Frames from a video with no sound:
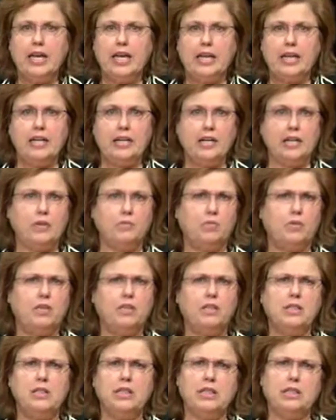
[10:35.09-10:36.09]
in a
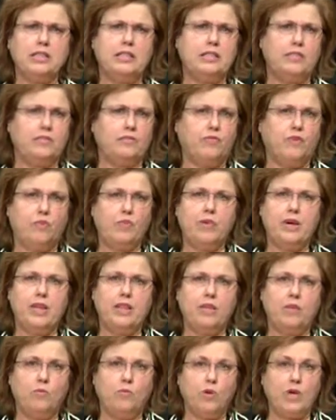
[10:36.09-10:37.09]
completely different way
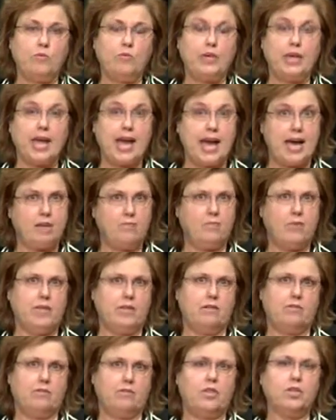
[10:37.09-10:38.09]
than what we had
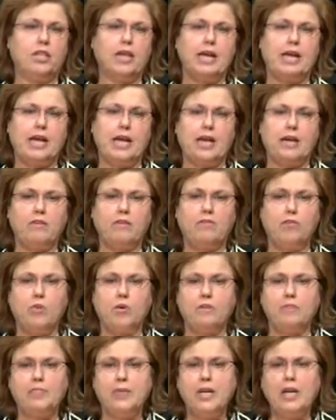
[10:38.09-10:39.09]
been looking at it
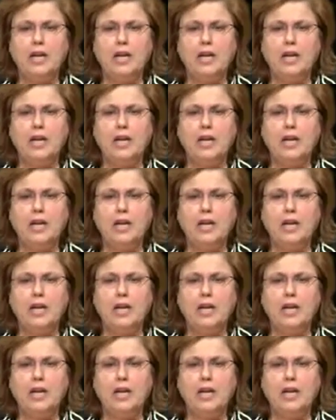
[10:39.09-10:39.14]
for.